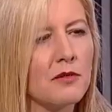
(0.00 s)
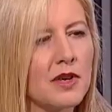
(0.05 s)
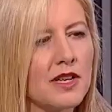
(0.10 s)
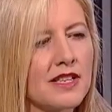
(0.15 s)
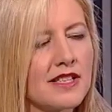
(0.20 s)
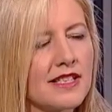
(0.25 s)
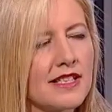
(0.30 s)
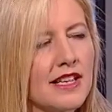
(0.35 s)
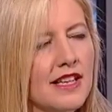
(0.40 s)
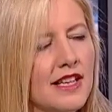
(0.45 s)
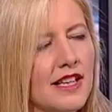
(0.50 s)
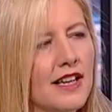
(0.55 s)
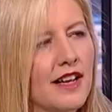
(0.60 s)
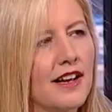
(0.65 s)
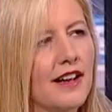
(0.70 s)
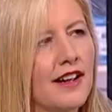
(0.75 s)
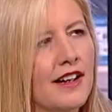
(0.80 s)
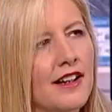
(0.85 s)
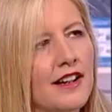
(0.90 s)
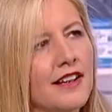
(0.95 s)
was
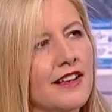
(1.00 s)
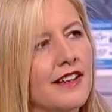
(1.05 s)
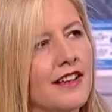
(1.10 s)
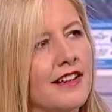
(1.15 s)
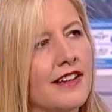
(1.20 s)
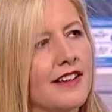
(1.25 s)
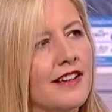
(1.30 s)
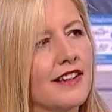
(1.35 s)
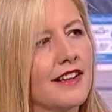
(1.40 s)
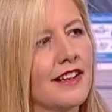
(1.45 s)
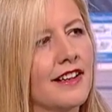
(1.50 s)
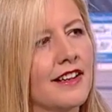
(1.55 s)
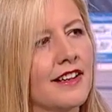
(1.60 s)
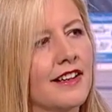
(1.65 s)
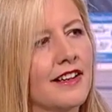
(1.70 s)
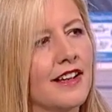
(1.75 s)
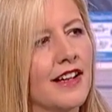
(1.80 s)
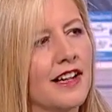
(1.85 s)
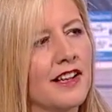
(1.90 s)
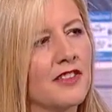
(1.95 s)

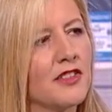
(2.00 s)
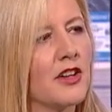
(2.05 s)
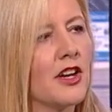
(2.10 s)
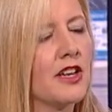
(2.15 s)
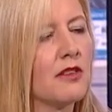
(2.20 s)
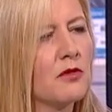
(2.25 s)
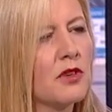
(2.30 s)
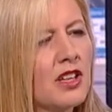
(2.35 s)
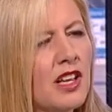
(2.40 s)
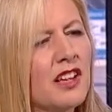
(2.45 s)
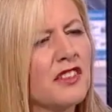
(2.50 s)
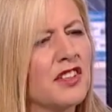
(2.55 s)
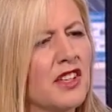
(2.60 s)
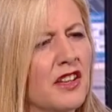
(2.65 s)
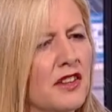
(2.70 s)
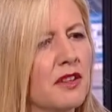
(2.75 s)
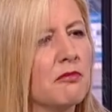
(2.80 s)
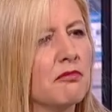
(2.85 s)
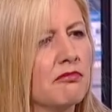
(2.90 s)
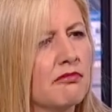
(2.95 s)
I thought, well, I'll
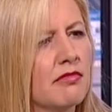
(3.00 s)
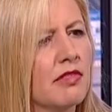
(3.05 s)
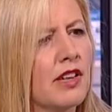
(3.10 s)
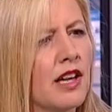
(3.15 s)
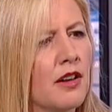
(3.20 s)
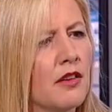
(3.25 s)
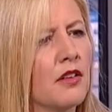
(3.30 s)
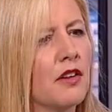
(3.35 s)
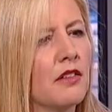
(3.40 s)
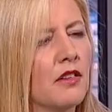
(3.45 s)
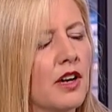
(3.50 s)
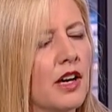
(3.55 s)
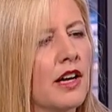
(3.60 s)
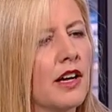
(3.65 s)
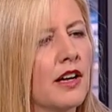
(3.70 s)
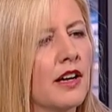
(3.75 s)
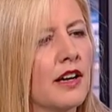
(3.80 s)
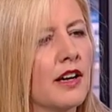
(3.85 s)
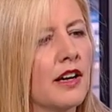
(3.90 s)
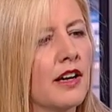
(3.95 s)
tell them
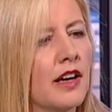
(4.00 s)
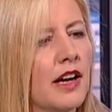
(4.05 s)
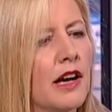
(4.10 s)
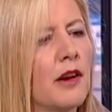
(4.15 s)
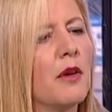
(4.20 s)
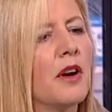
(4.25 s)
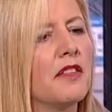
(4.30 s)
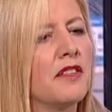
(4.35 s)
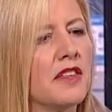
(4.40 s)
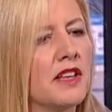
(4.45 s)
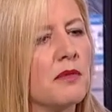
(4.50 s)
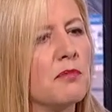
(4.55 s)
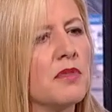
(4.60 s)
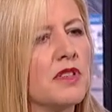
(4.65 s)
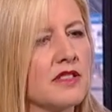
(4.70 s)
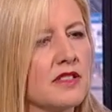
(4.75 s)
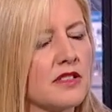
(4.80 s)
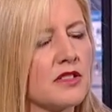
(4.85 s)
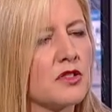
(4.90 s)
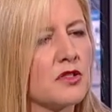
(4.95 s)
how I think
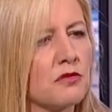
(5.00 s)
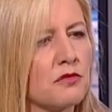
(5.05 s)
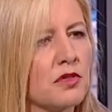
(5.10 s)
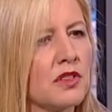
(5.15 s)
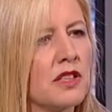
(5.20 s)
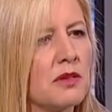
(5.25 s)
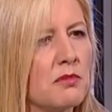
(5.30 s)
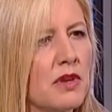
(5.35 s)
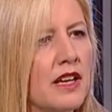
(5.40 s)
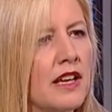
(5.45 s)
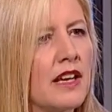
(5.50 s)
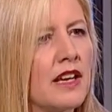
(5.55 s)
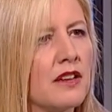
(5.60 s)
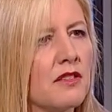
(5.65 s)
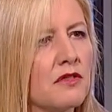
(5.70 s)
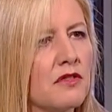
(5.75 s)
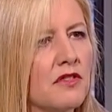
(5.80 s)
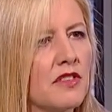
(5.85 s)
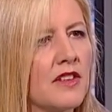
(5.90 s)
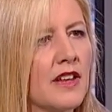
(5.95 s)
business should really behave.
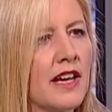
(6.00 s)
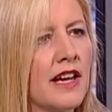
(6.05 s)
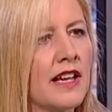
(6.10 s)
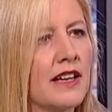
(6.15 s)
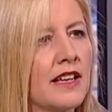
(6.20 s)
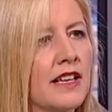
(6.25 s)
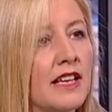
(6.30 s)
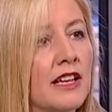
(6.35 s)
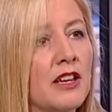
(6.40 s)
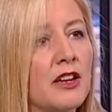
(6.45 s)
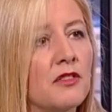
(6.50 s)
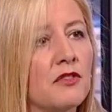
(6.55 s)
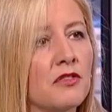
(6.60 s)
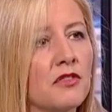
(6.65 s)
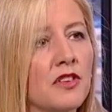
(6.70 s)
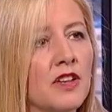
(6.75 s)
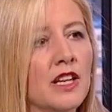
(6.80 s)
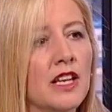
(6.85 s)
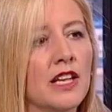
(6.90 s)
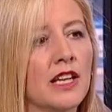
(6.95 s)
That
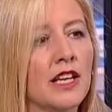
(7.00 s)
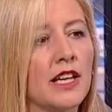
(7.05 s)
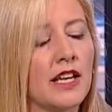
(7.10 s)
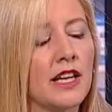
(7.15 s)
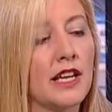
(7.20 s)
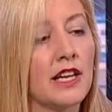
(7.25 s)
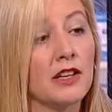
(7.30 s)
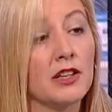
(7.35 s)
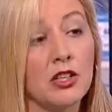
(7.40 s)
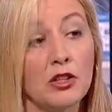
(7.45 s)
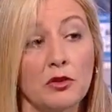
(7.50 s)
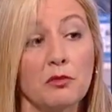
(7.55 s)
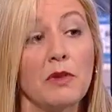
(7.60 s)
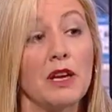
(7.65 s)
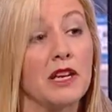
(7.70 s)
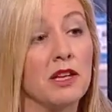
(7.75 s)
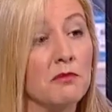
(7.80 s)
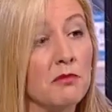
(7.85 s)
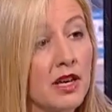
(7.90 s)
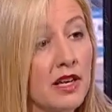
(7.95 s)
if, you know,
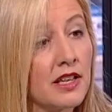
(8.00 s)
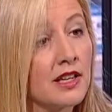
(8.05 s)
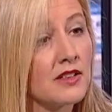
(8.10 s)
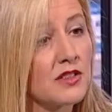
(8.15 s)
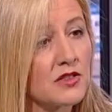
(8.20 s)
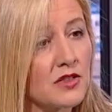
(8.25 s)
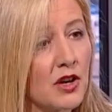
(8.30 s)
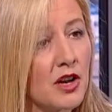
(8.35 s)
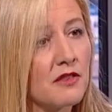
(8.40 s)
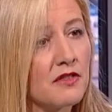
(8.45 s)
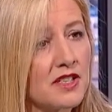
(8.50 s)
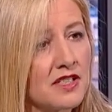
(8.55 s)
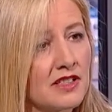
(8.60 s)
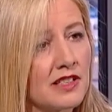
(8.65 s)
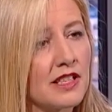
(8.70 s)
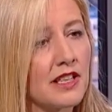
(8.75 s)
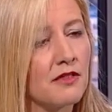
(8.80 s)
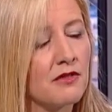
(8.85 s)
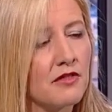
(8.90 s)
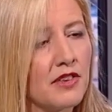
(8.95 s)
making money is
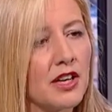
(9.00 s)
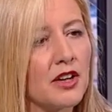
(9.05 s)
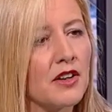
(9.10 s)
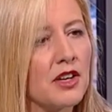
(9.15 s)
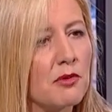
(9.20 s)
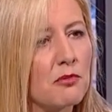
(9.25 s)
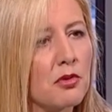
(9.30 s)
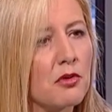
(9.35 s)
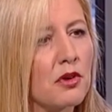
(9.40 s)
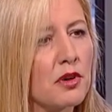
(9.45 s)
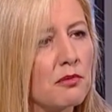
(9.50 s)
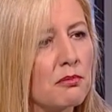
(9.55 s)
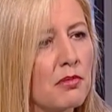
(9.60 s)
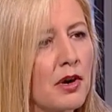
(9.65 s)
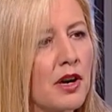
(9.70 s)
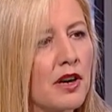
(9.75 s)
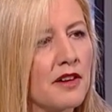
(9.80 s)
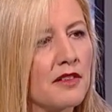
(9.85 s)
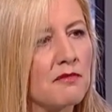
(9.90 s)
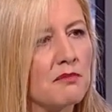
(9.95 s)
obviously a very important
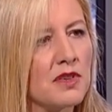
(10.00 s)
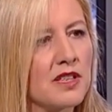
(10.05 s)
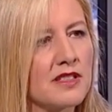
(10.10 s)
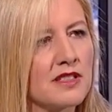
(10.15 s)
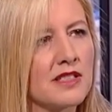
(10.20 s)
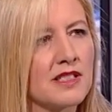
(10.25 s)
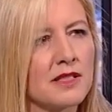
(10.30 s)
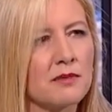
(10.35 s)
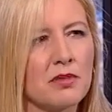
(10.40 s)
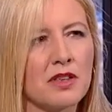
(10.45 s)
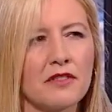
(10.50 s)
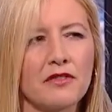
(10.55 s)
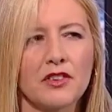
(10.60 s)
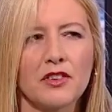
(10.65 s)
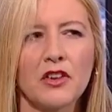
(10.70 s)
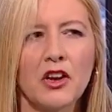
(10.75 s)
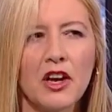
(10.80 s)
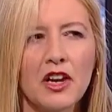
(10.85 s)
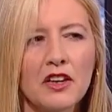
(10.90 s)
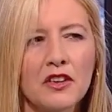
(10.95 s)
part of business, but if
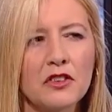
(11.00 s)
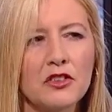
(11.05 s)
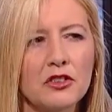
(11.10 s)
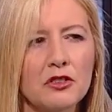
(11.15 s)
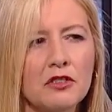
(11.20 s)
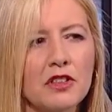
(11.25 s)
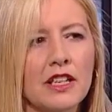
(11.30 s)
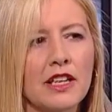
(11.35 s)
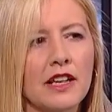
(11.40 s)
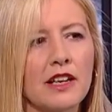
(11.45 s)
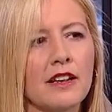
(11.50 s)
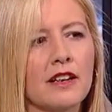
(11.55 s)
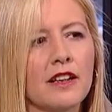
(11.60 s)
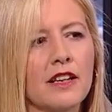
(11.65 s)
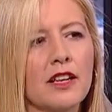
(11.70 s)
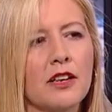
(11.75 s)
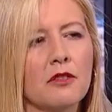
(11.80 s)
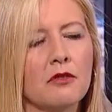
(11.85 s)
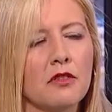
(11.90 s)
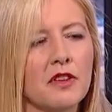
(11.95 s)
you're not doing it
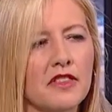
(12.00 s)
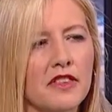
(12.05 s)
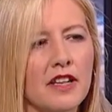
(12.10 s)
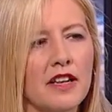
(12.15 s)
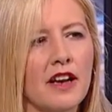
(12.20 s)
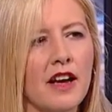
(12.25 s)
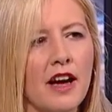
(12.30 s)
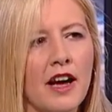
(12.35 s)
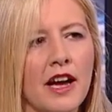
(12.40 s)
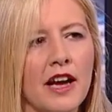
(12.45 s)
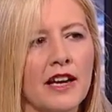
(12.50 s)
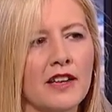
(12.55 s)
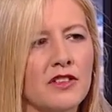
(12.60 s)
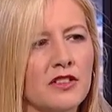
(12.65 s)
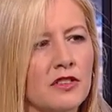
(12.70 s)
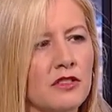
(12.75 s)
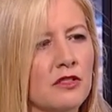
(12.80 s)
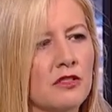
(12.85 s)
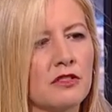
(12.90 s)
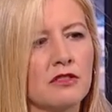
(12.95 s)
with an eye
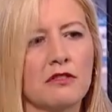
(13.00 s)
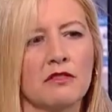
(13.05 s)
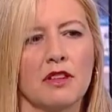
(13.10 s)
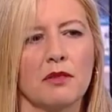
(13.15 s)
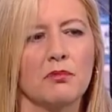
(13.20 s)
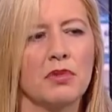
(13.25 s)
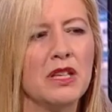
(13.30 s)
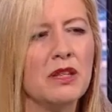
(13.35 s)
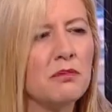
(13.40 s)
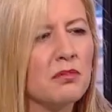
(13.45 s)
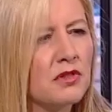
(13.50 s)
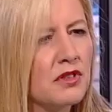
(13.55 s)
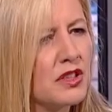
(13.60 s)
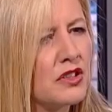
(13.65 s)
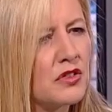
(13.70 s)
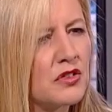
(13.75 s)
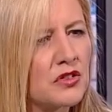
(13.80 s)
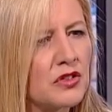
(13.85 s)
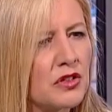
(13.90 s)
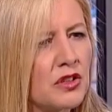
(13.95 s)
to the people
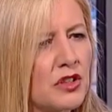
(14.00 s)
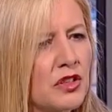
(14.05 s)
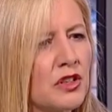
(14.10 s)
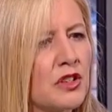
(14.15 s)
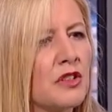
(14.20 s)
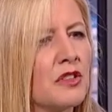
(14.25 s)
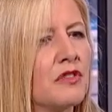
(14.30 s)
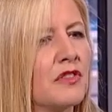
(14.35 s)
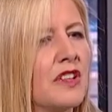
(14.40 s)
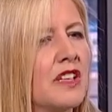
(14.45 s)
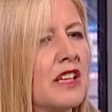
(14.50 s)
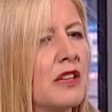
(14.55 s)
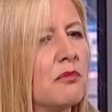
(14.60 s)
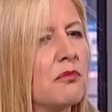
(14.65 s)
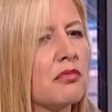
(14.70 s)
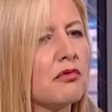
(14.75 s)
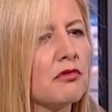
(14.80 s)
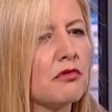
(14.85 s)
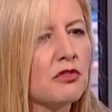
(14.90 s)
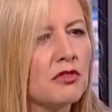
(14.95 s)
you serve and
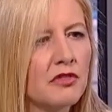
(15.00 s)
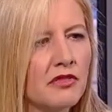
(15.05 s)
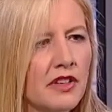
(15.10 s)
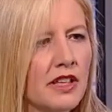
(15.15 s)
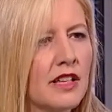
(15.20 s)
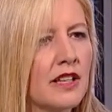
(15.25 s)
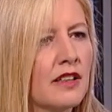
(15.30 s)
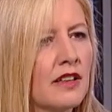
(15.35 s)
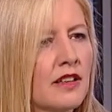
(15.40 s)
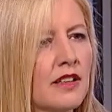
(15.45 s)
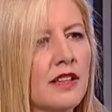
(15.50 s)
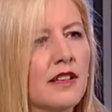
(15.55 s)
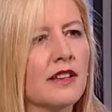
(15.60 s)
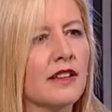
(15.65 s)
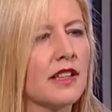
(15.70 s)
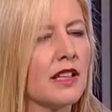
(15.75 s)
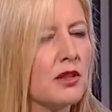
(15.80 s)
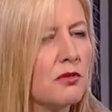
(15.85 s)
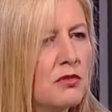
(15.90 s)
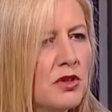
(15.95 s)
improving
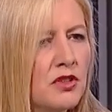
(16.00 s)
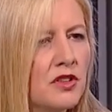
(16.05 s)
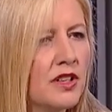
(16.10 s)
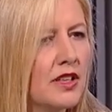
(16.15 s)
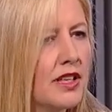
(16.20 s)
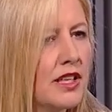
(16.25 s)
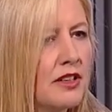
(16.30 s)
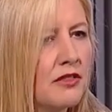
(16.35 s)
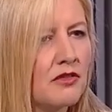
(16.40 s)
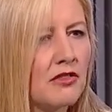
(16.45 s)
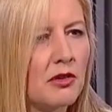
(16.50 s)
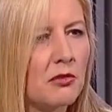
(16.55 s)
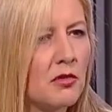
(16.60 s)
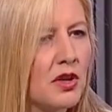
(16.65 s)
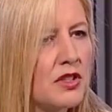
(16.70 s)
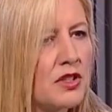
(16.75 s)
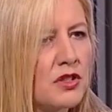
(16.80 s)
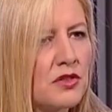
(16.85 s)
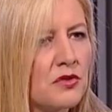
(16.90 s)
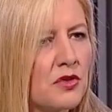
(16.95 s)
the community from
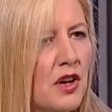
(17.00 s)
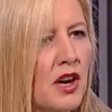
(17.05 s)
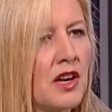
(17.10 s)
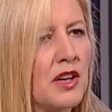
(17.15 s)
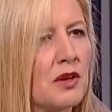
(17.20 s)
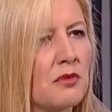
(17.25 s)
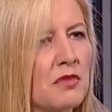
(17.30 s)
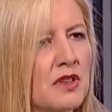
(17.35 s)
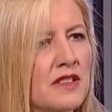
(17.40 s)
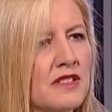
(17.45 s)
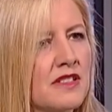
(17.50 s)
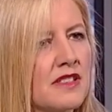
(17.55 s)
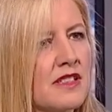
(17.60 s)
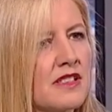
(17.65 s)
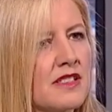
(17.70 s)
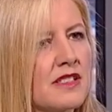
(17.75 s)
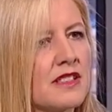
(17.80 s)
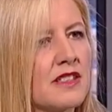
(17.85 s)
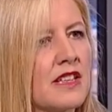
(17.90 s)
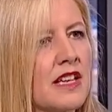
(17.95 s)
which you draw your
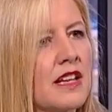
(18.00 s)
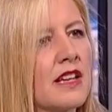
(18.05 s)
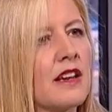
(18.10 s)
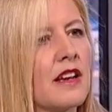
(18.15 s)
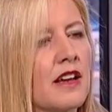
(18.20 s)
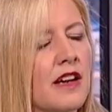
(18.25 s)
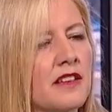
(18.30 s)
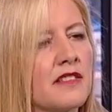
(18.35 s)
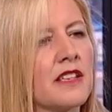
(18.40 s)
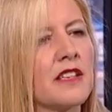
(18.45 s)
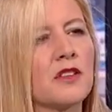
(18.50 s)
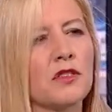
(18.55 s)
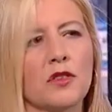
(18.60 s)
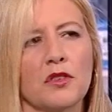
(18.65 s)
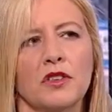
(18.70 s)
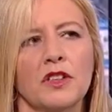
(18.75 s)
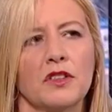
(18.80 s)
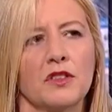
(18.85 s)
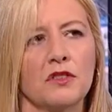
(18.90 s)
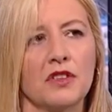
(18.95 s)
business, then I think you're
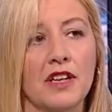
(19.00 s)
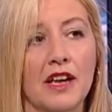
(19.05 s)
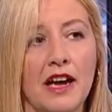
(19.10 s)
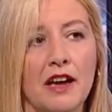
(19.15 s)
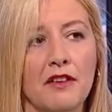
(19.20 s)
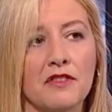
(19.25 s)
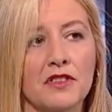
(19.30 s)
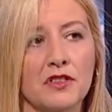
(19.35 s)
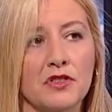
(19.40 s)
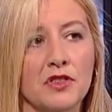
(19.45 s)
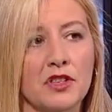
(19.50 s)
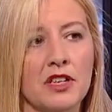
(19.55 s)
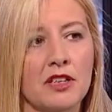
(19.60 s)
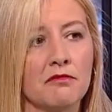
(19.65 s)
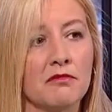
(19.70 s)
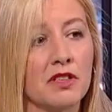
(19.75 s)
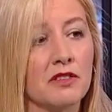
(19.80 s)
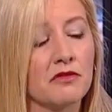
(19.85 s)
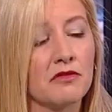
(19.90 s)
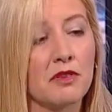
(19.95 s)
only doing half the
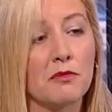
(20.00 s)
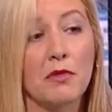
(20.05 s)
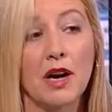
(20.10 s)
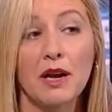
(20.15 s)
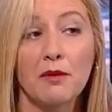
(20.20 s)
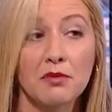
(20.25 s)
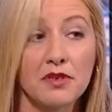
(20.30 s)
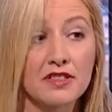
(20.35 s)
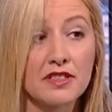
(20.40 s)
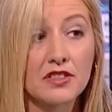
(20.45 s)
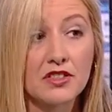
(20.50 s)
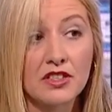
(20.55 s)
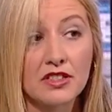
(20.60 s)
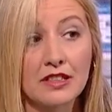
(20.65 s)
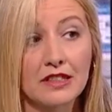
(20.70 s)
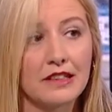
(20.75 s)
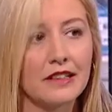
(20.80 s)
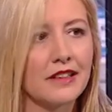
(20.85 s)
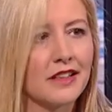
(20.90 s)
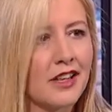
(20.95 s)
job. And from my position
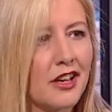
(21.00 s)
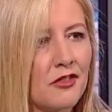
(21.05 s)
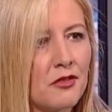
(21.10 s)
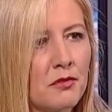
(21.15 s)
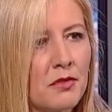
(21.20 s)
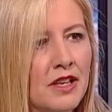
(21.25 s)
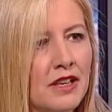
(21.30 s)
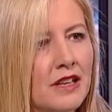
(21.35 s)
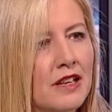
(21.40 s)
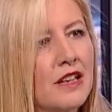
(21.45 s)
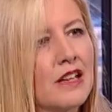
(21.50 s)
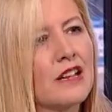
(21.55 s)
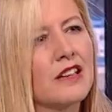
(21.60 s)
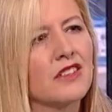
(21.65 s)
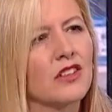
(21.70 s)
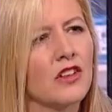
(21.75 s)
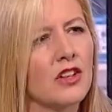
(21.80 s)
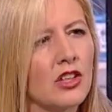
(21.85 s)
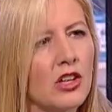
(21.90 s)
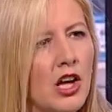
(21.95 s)
in government, I
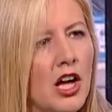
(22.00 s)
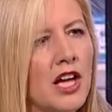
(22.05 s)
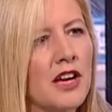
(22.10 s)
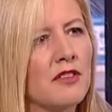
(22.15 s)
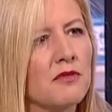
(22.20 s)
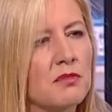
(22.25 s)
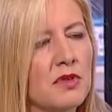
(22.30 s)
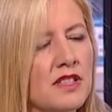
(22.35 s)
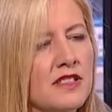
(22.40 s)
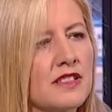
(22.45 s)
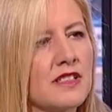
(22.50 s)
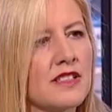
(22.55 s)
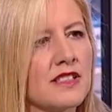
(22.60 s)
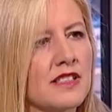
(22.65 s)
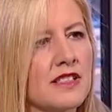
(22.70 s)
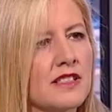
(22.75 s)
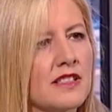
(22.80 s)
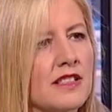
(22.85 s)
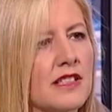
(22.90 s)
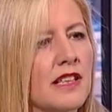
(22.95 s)
saw a lot of
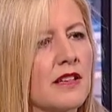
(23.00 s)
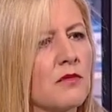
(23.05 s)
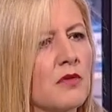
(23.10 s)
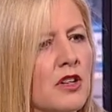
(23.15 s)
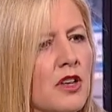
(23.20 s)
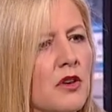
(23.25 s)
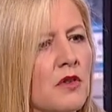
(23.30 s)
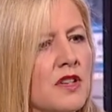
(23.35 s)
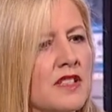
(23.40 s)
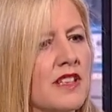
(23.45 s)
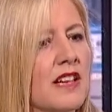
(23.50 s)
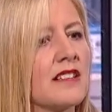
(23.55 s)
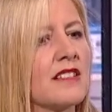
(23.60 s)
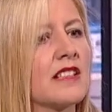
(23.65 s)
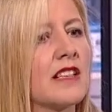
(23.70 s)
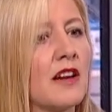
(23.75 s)
businesses that would always ask